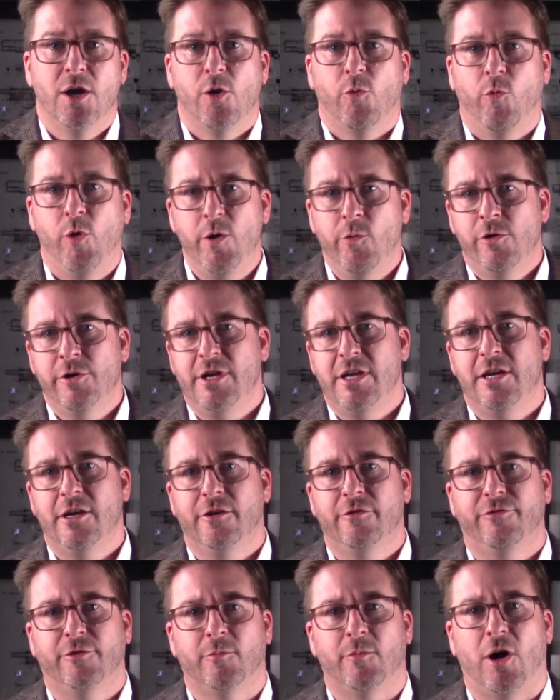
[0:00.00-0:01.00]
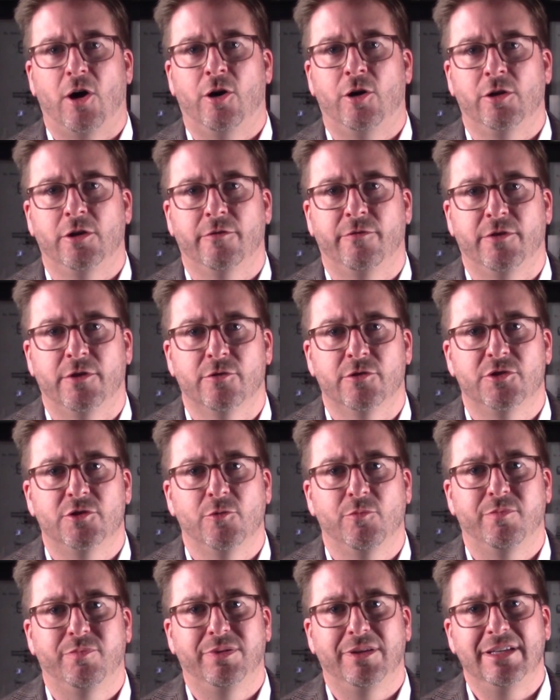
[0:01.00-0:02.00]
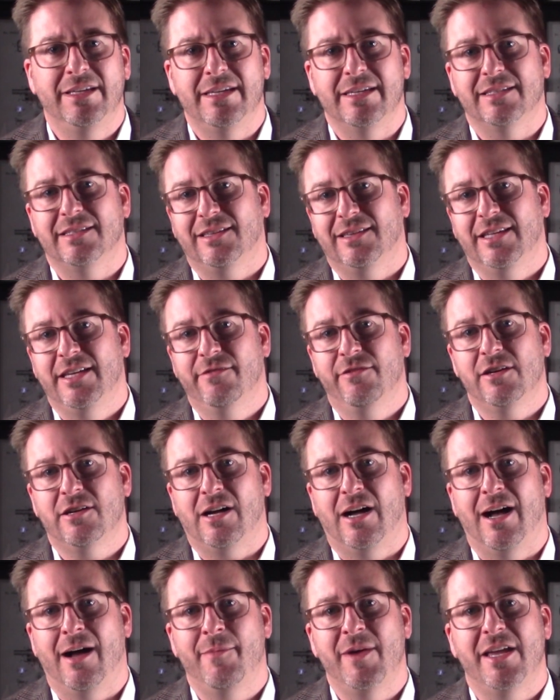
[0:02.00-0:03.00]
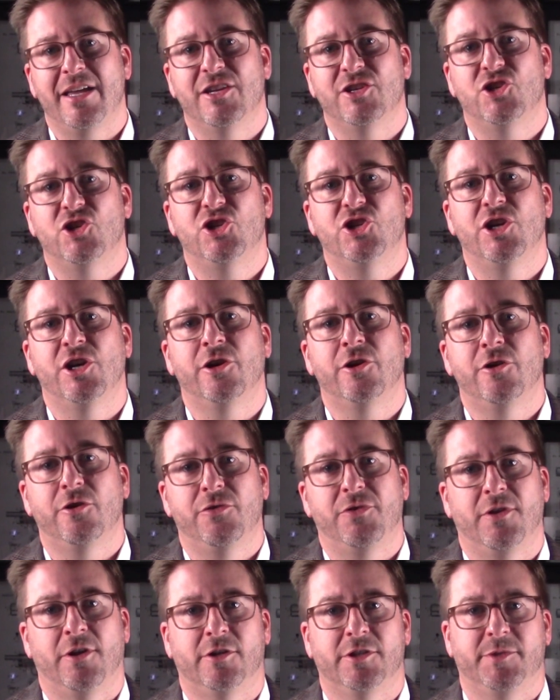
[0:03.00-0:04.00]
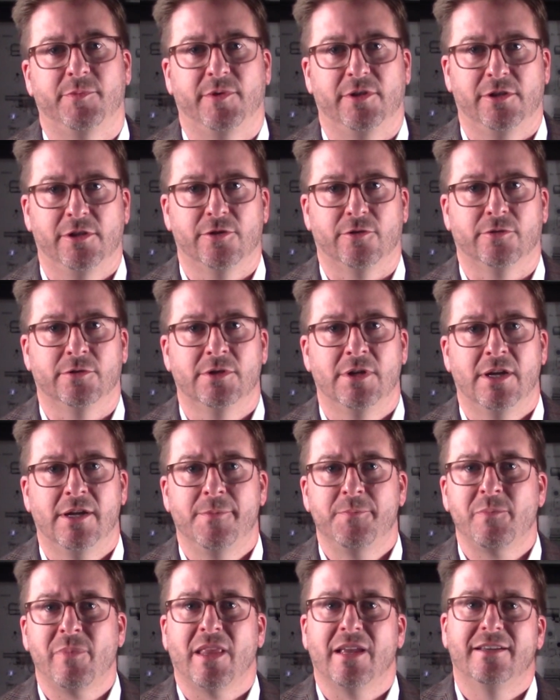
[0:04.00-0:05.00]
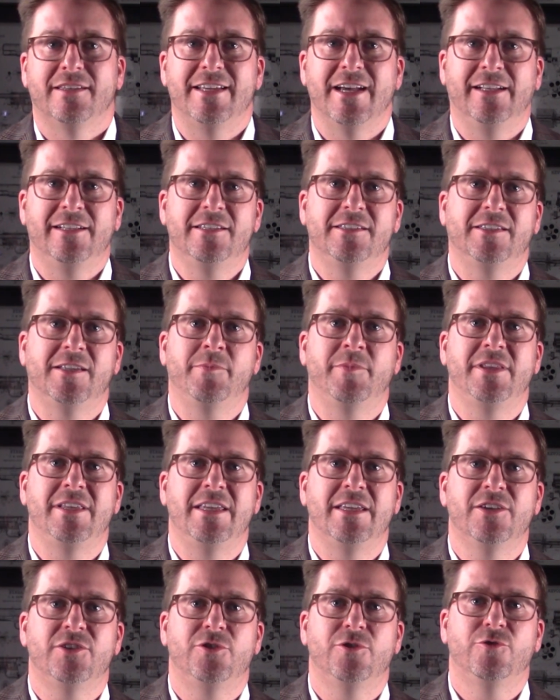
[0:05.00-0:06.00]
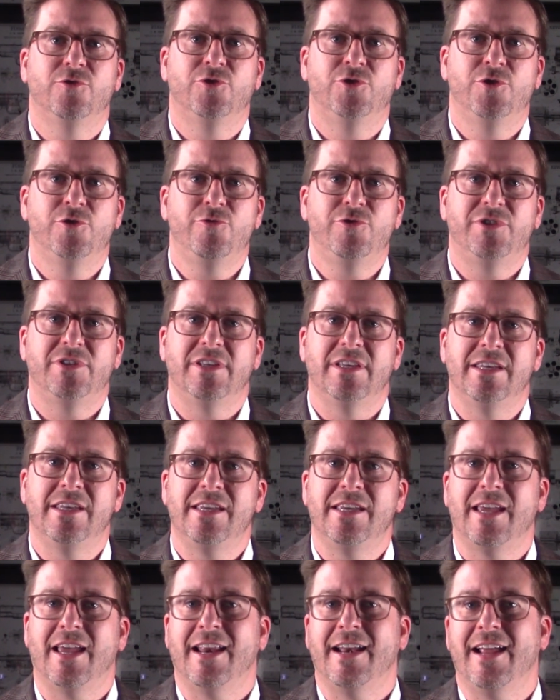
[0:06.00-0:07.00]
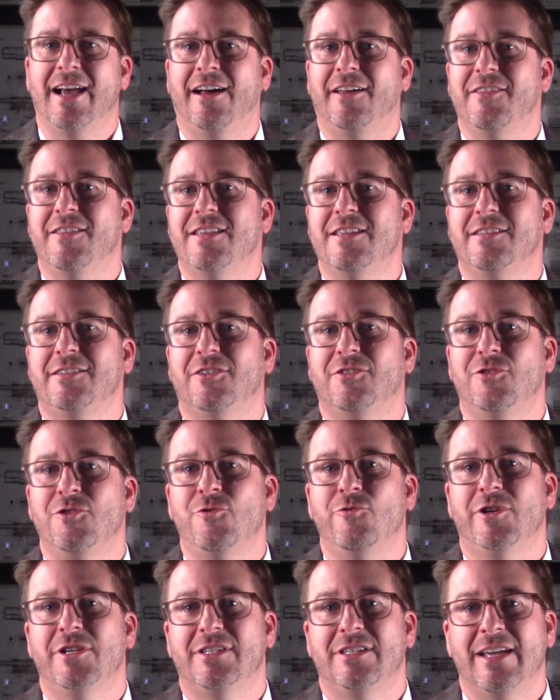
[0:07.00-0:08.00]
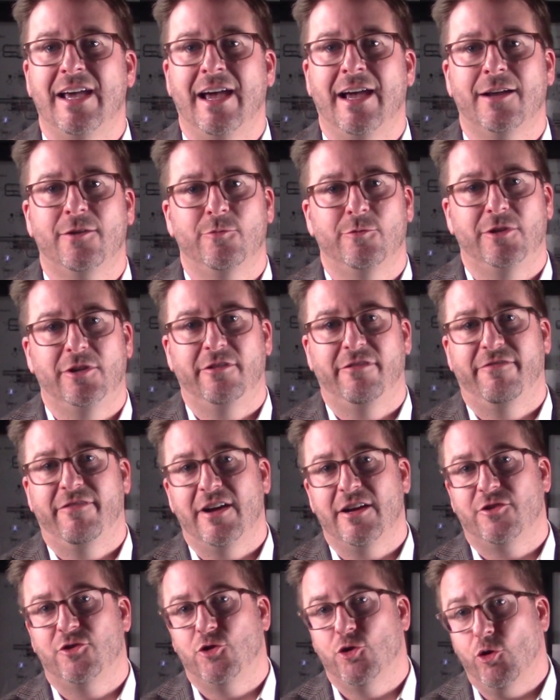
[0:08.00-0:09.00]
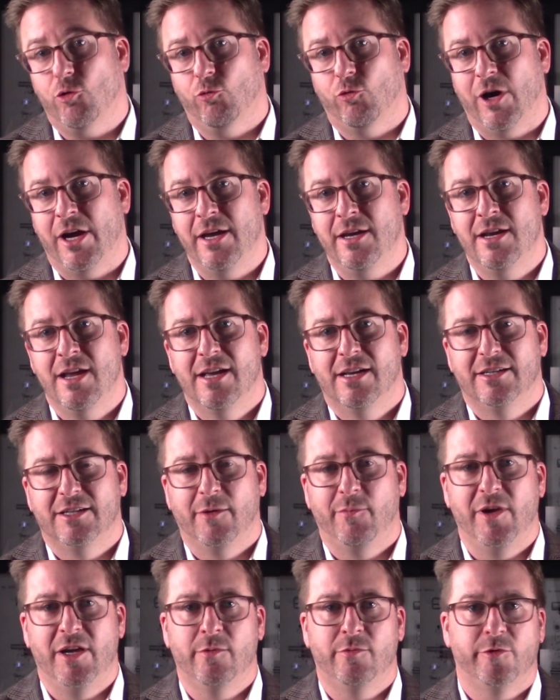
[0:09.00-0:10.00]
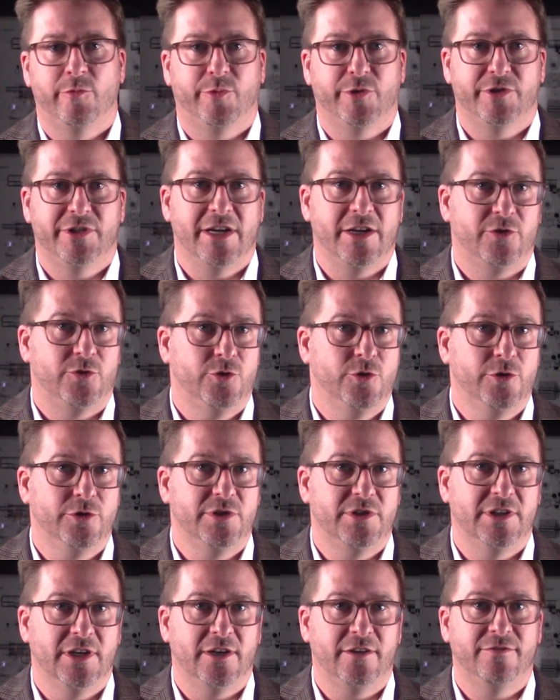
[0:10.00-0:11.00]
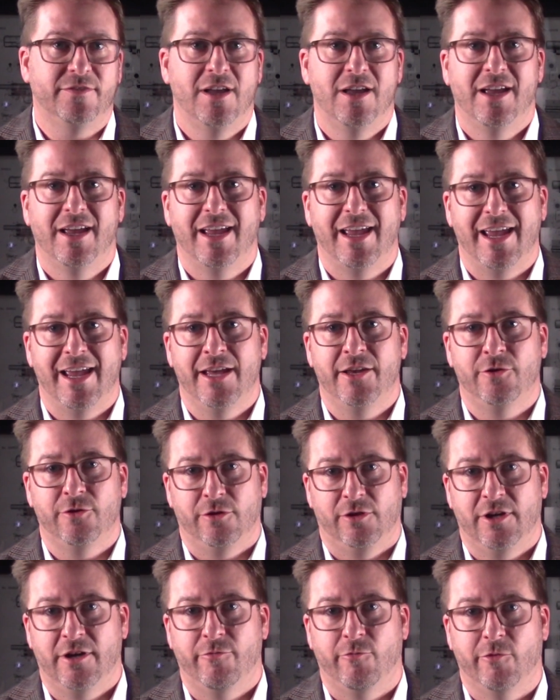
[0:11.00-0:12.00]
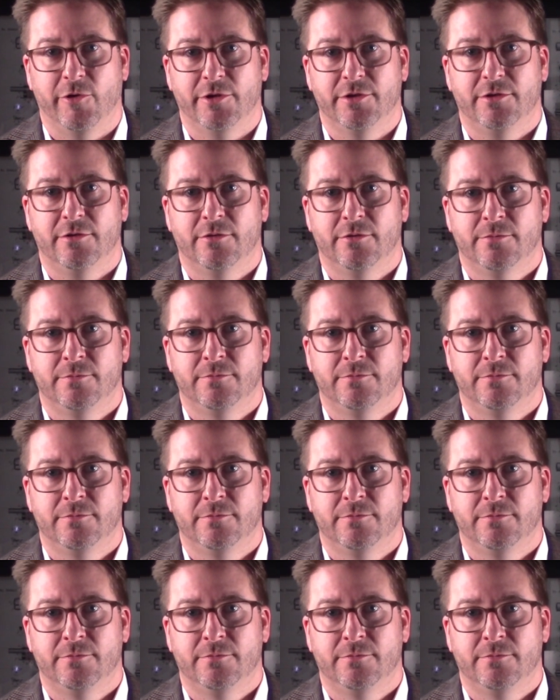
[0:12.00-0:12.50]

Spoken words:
We want to hear from all of you, so please leave a comment and share your thoughts below. Tell us some of the issues you see and how this new attack will affect your right to be able to protect yourself and your loved ones.